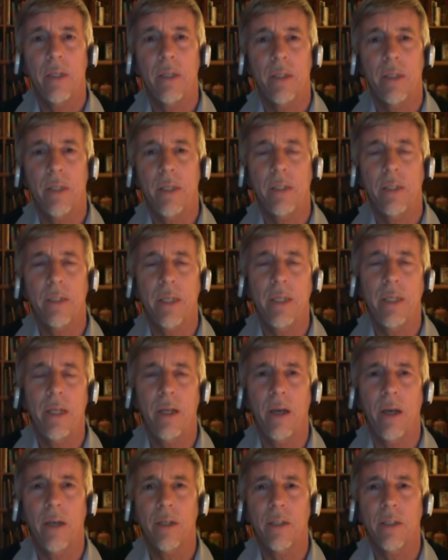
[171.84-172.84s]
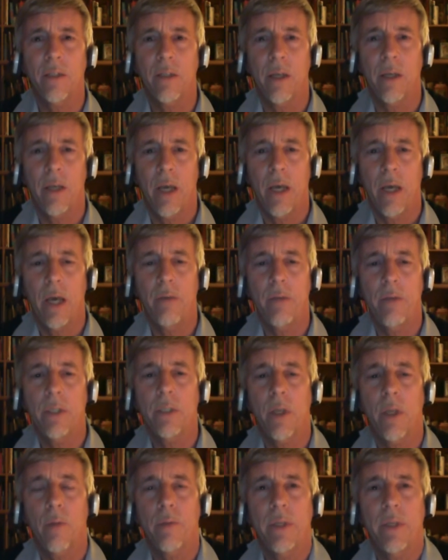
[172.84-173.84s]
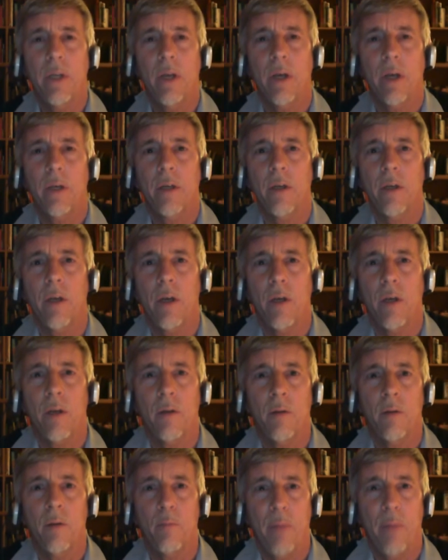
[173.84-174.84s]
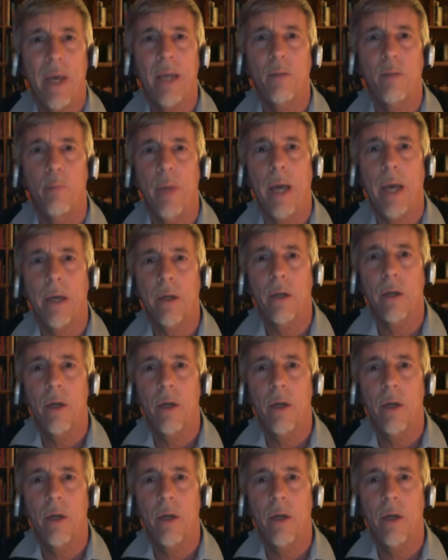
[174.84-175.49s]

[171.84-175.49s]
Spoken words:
It's really like having something like a bad back.